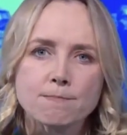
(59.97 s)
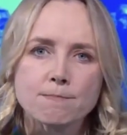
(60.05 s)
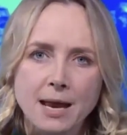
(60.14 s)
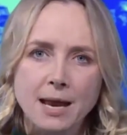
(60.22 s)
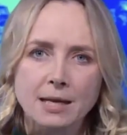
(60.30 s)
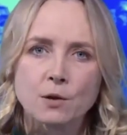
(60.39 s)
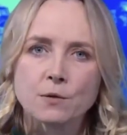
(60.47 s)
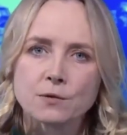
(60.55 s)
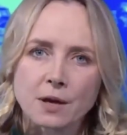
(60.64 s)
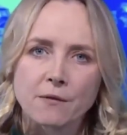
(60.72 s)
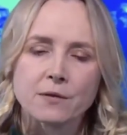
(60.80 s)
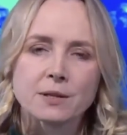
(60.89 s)
many who've
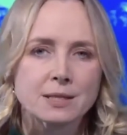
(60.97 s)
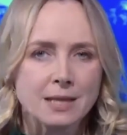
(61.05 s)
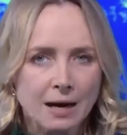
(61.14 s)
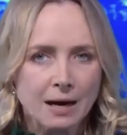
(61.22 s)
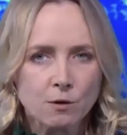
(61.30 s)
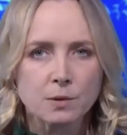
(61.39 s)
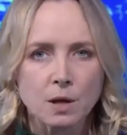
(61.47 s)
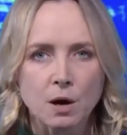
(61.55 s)
suffered terrible